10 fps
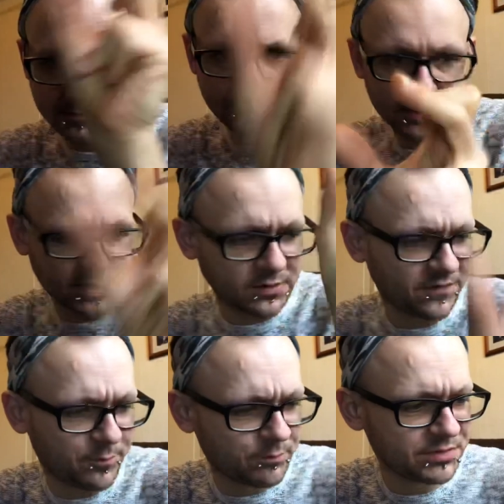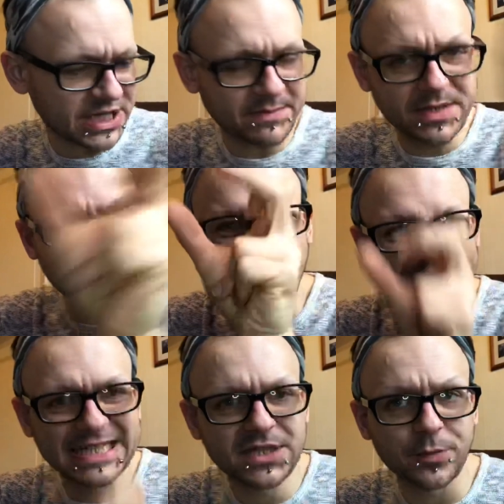sort of chapter
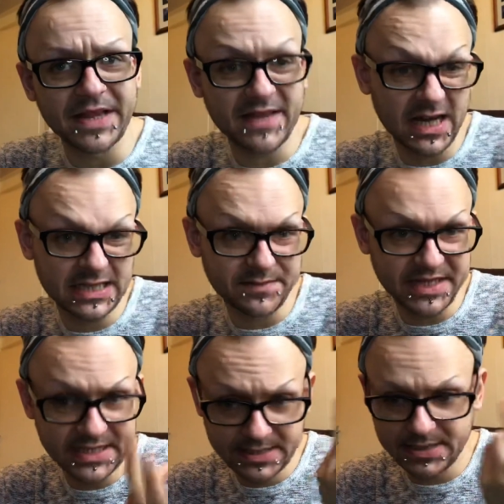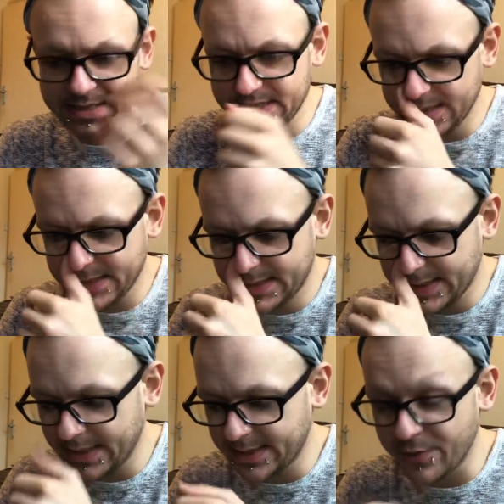breaks with Artemis,
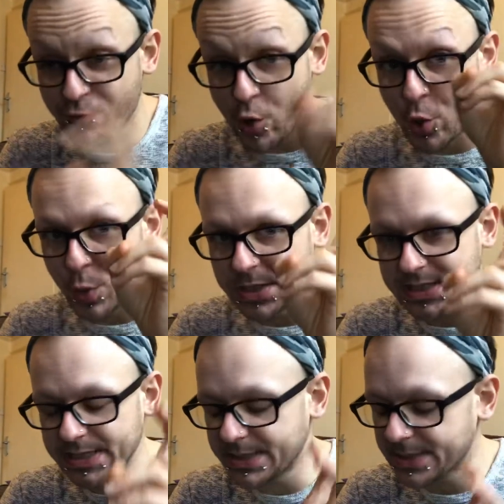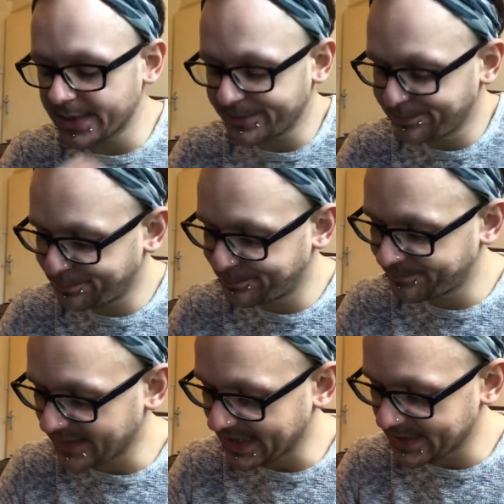the rogue sister,
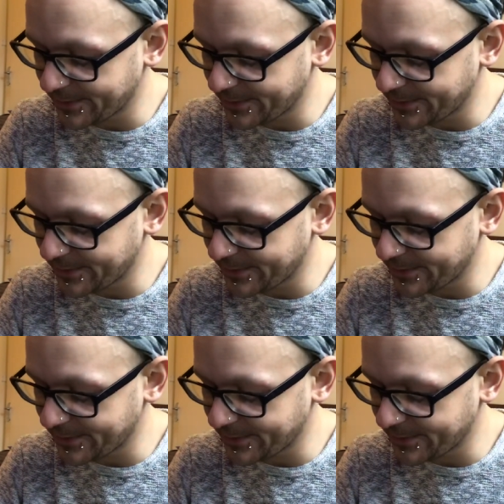as it